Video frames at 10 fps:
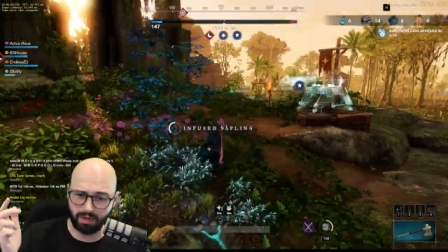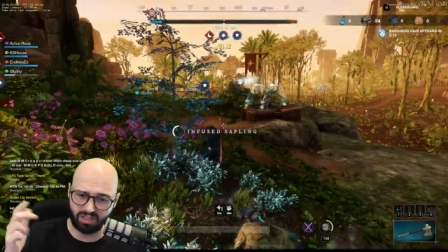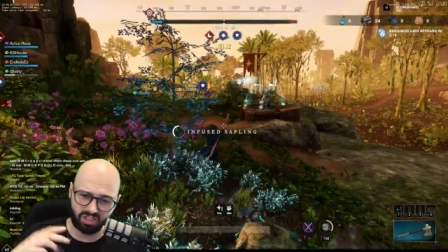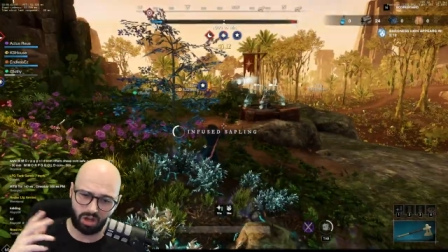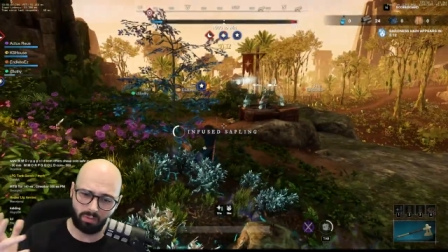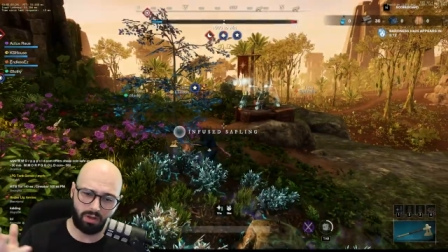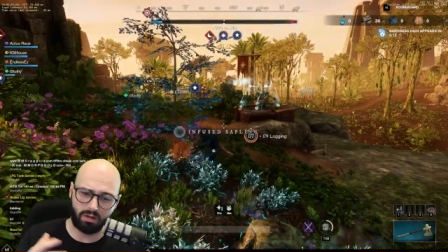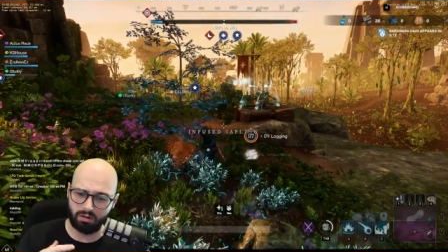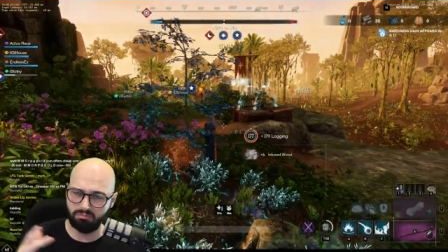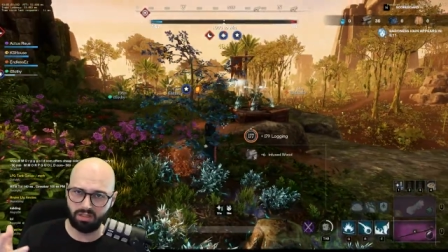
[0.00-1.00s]
and decide
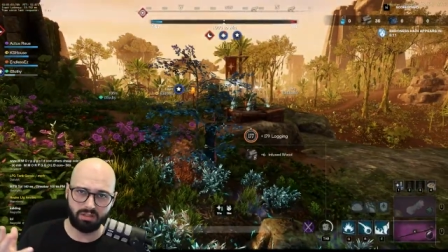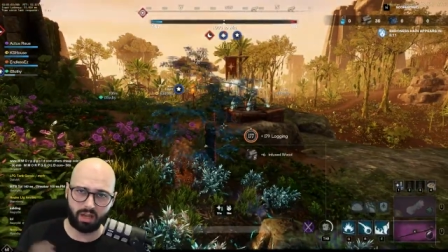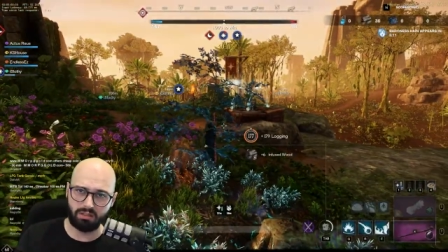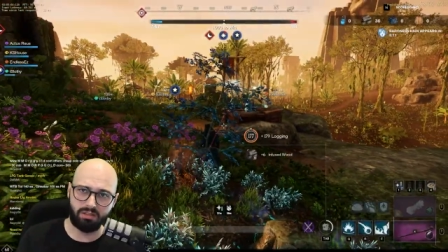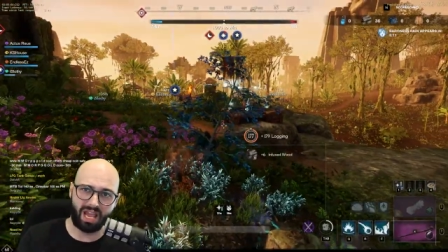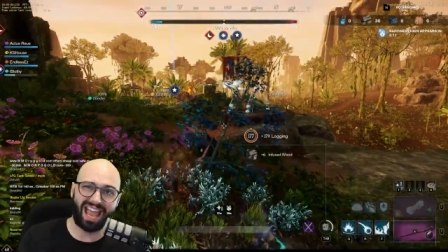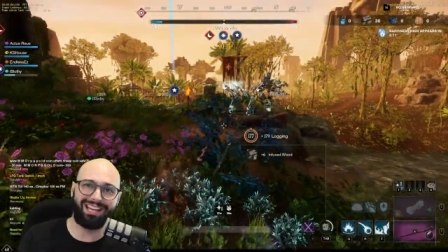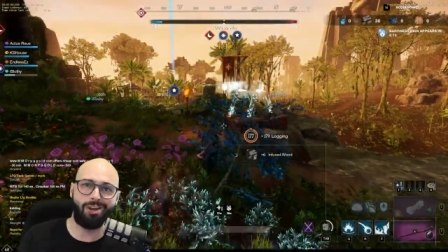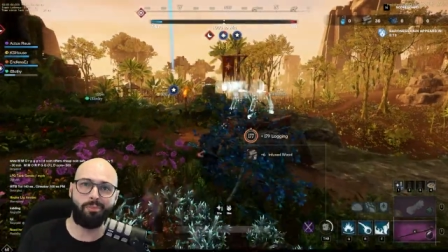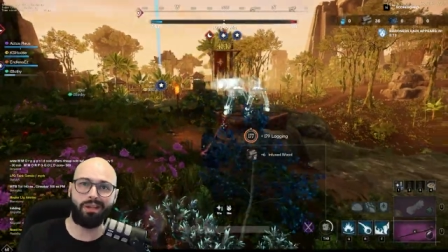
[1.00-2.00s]
whether it's, it's
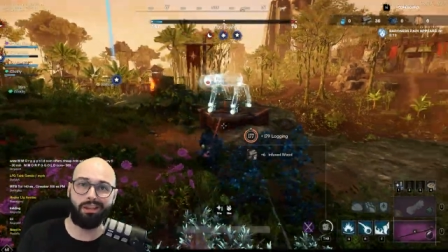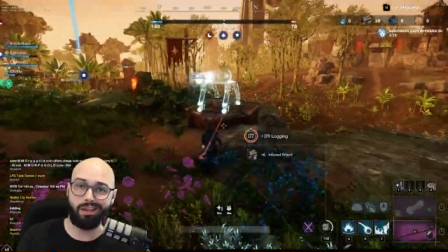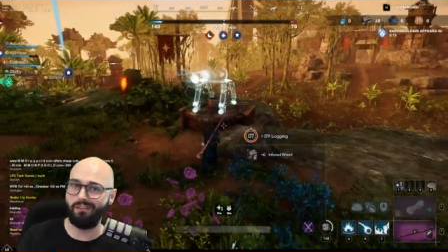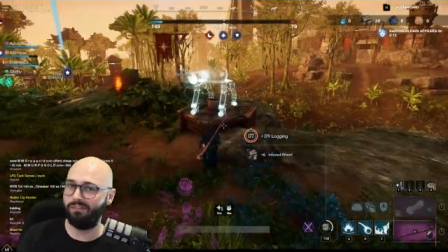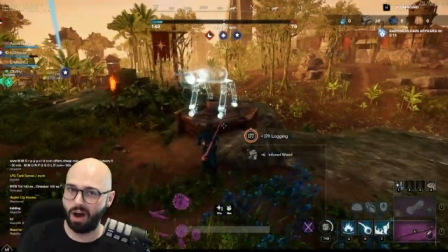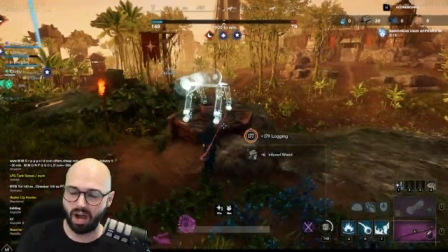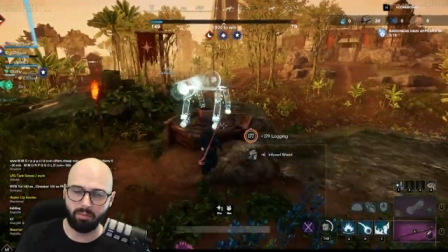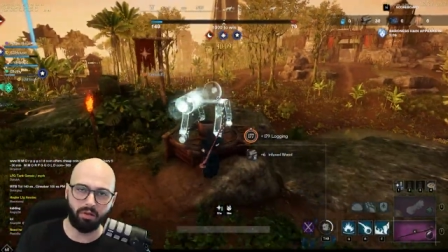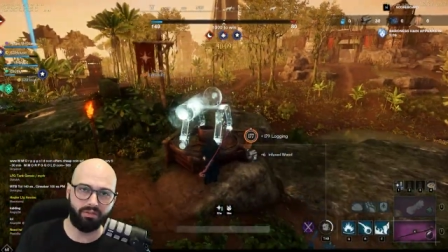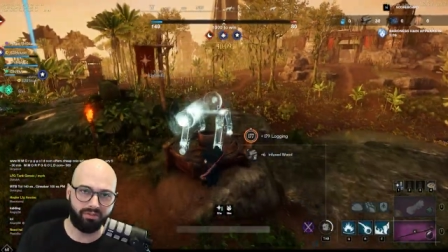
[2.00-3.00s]
economically
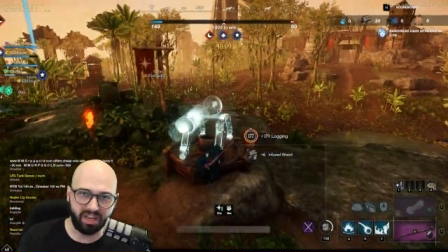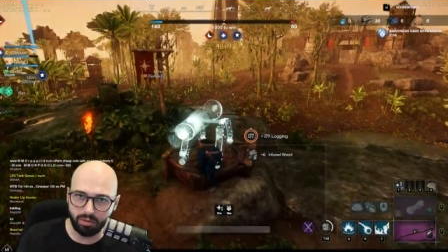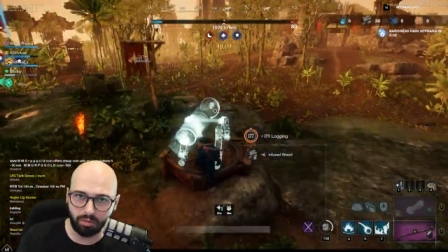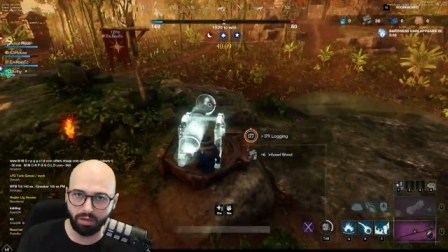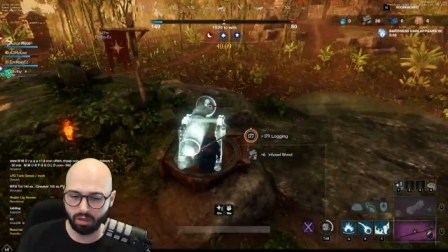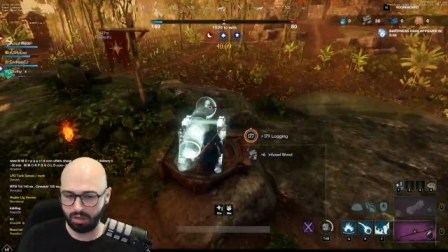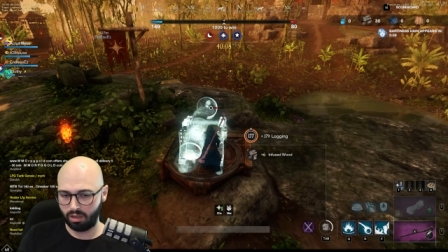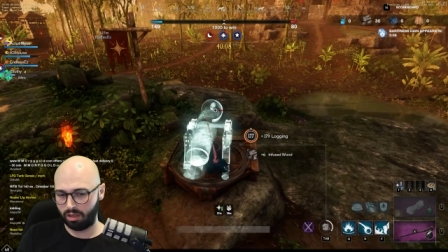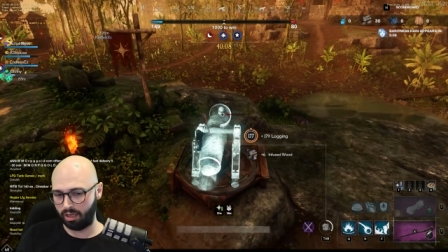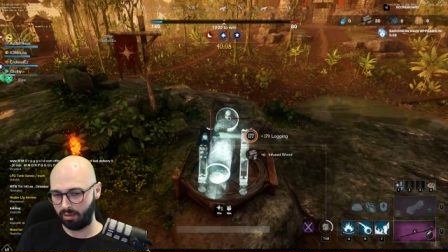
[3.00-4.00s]
viable, feasible.
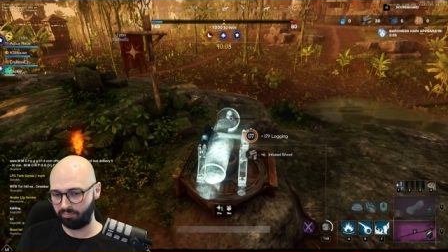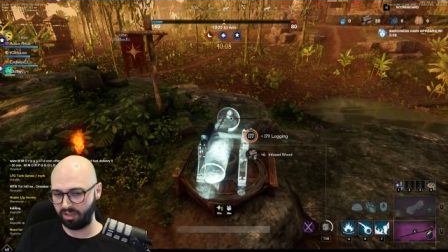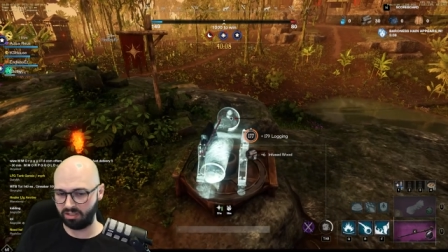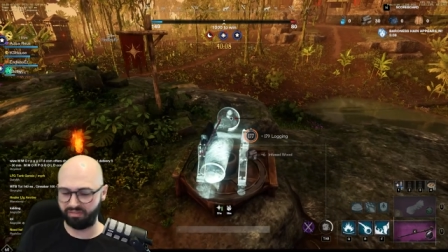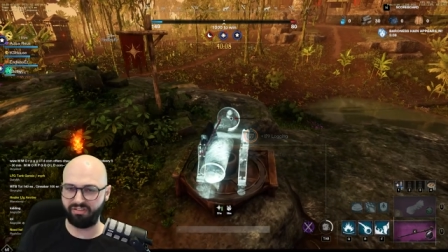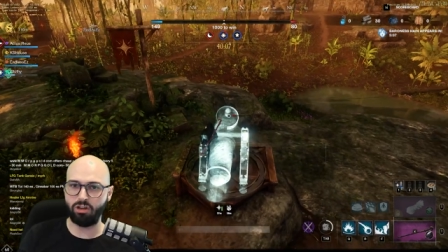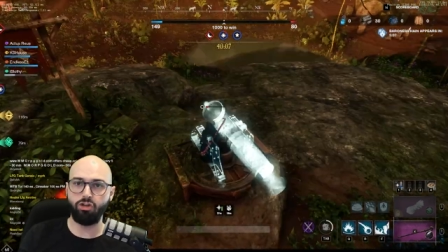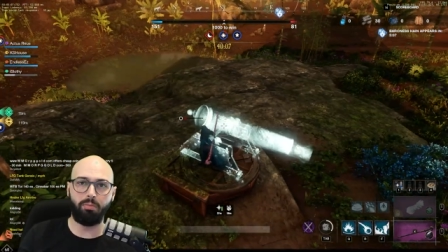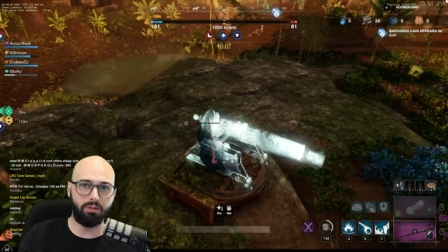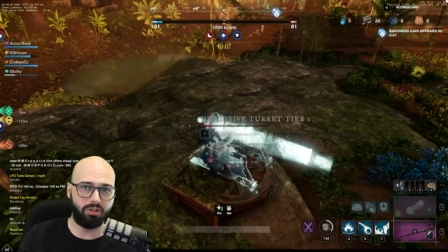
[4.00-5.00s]
Um, it's a
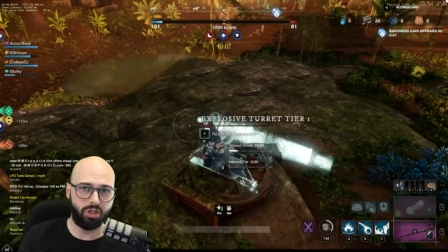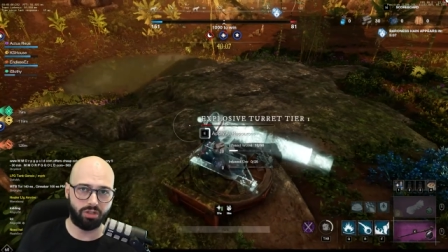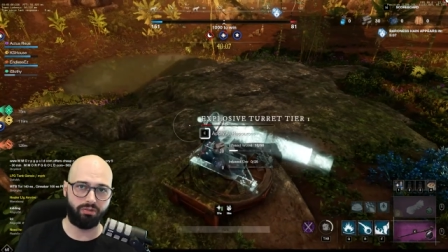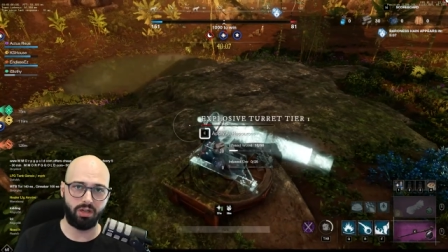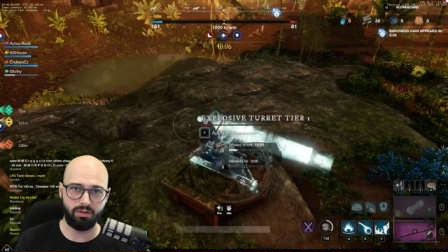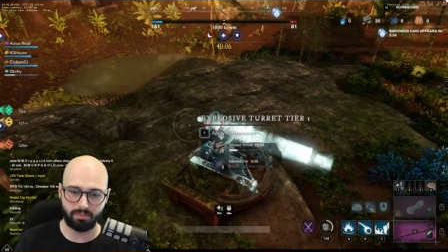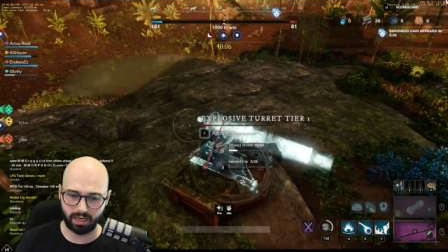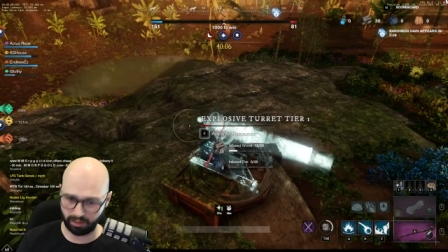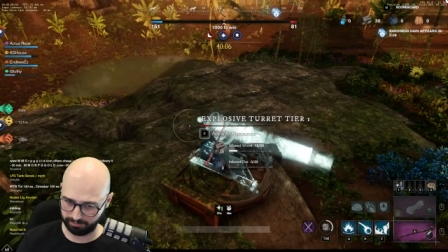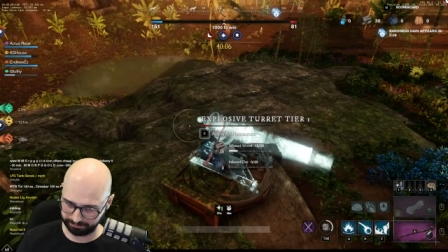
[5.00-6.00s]
fungible decision for you to make.